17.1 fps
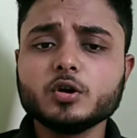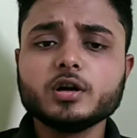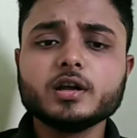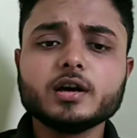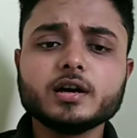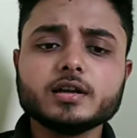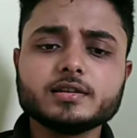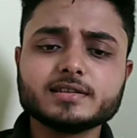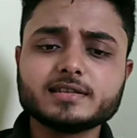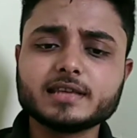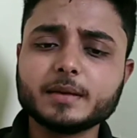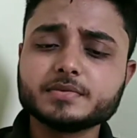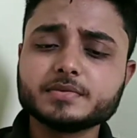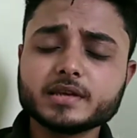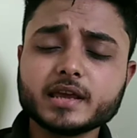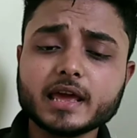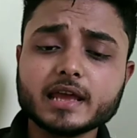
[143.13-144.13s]
the
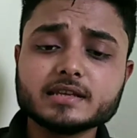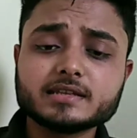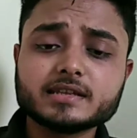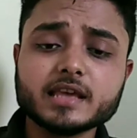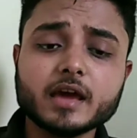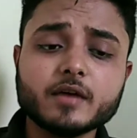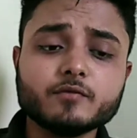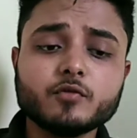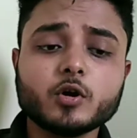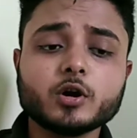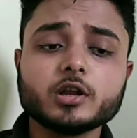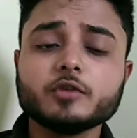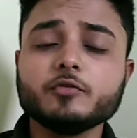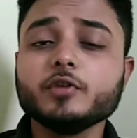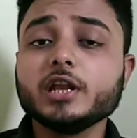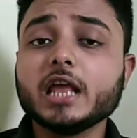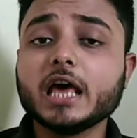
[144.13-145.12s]
Samsung Galaxy
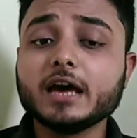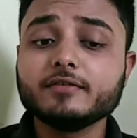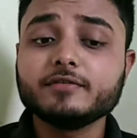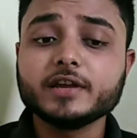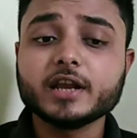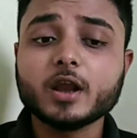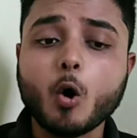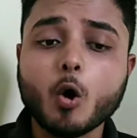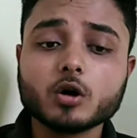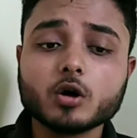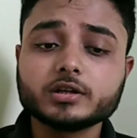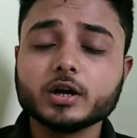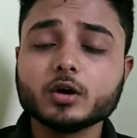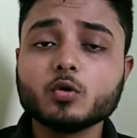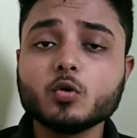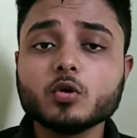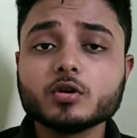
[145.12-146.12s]
M40 will have an
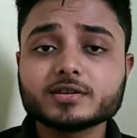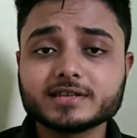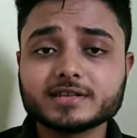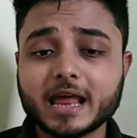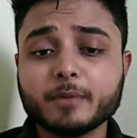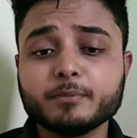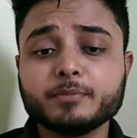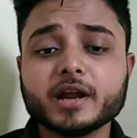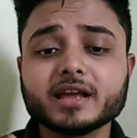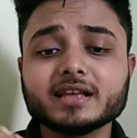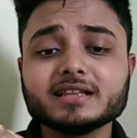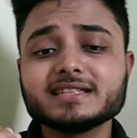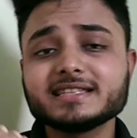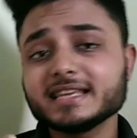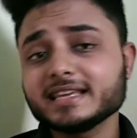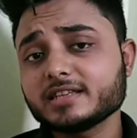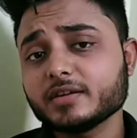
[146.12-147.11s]
octa-core Snapdragon
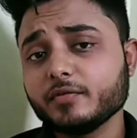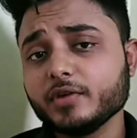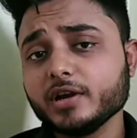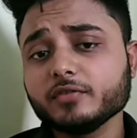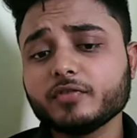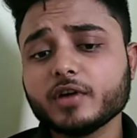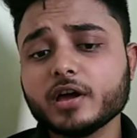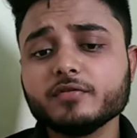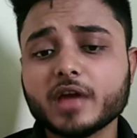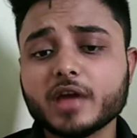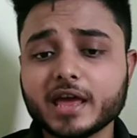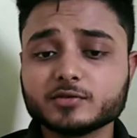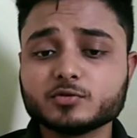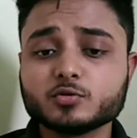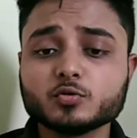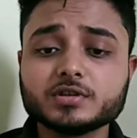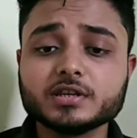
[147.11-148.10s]
675
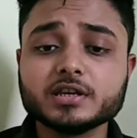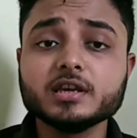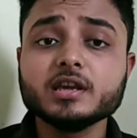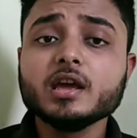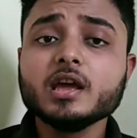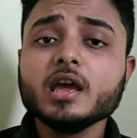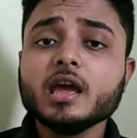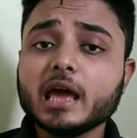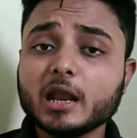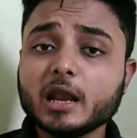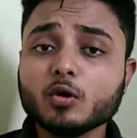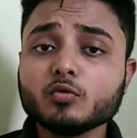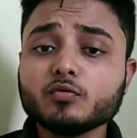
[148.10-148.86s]
SoC along